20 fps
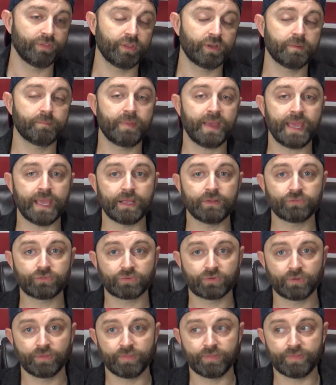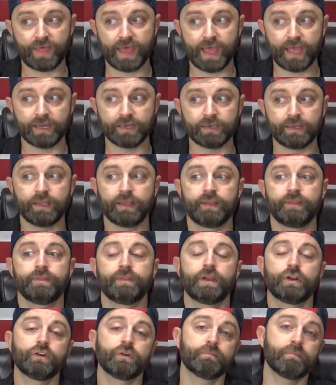debates that
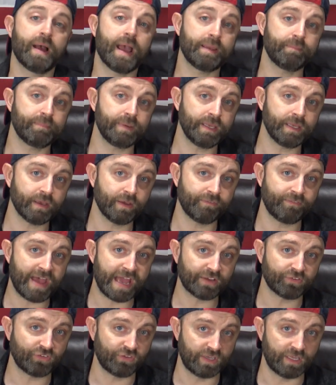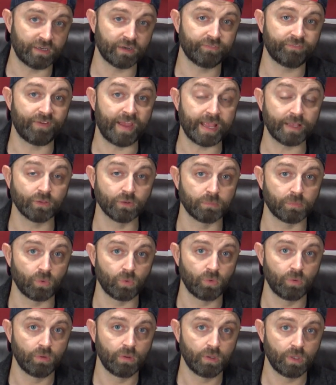there might be a vaccine
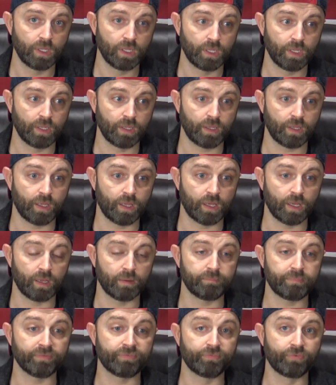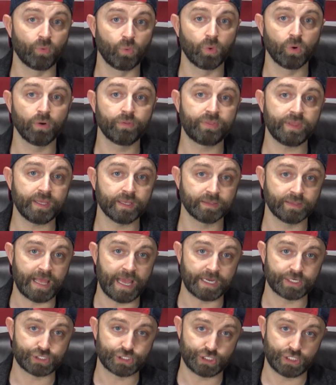available before the
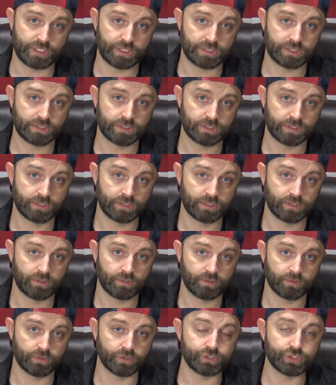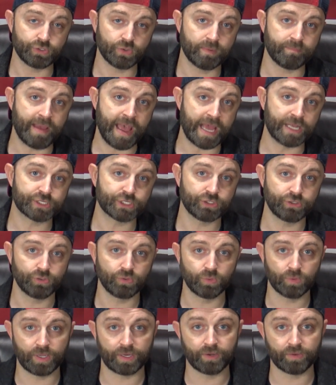election. Could you imagine
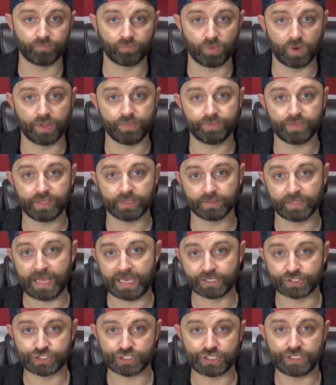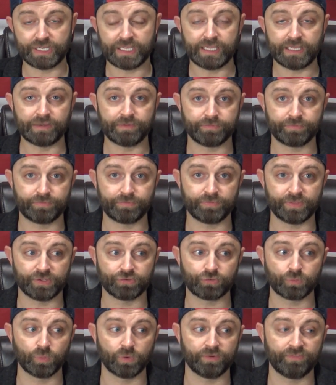who would have won the election if
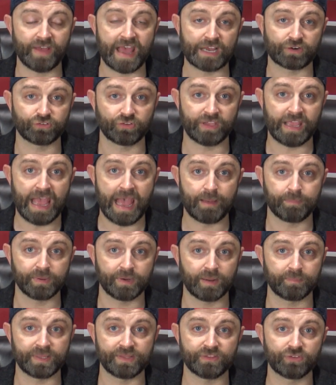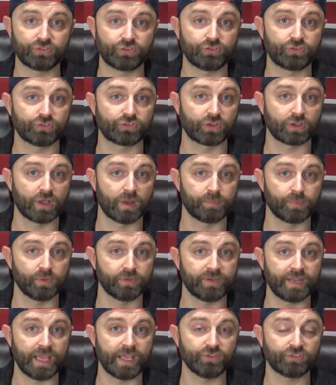this would have actually happened? I mean, this is just a couple
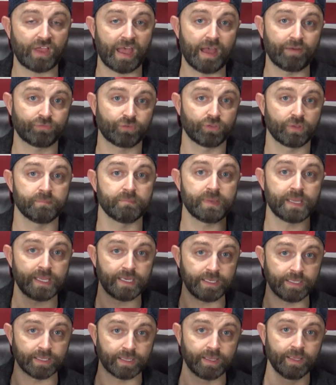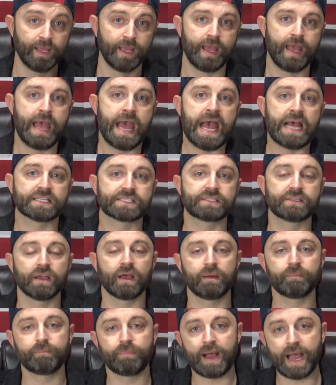of days after the media has
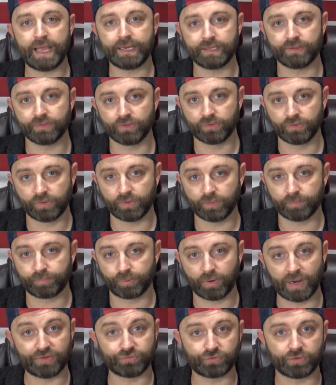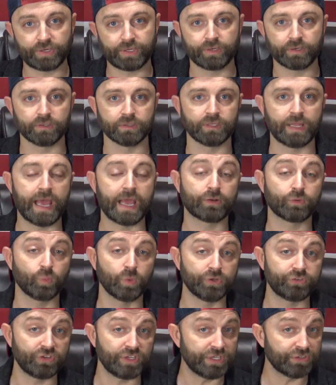dubbed Biden the president-elect,
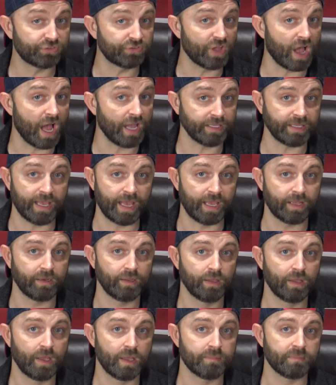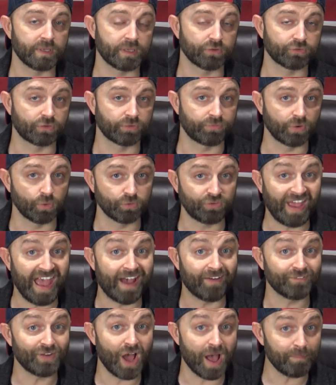which he is not yet, because the votes
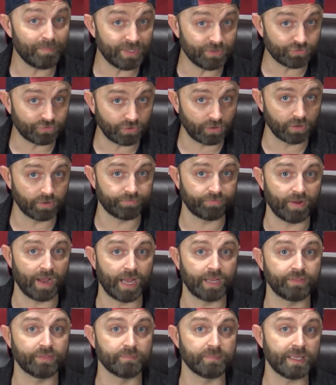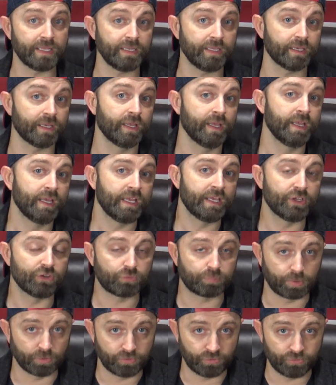have not been certified. The media
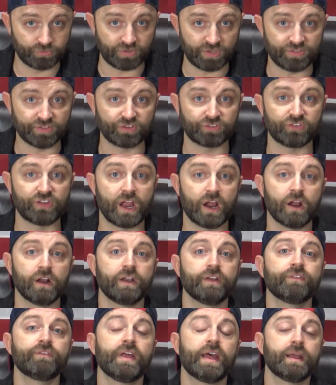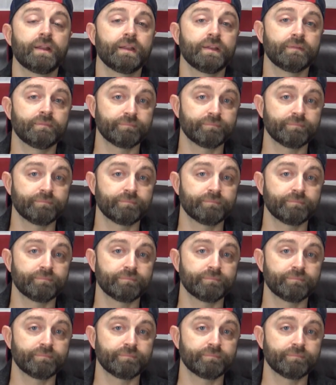is producing this narrative that